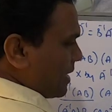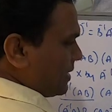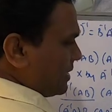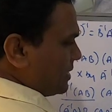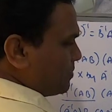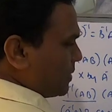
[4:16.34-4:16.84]
a
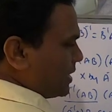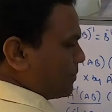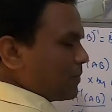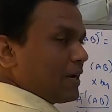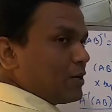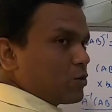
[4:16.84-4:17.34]
matrix
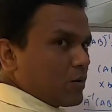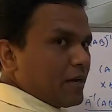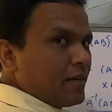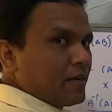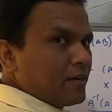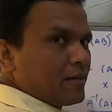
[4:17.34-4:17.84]
multiplied to
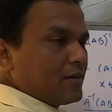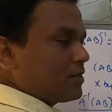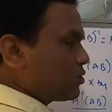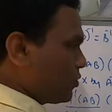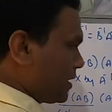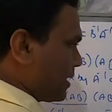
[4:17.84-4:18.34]
I,
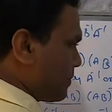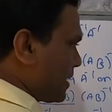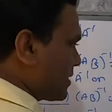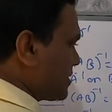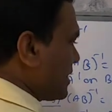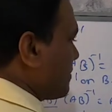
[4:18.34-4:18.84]
so you get
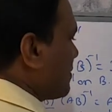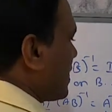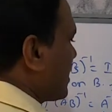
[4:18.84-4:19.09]
back the same